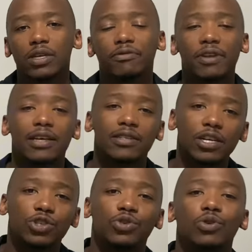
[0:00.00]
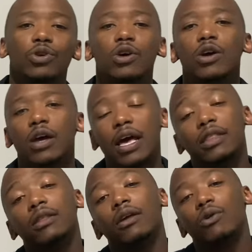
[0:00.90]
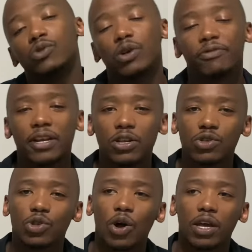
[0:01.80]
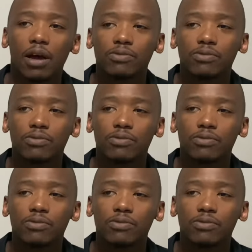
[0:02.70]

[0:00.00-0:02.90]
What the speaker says: if it has an issue, and also if I need to stock it up.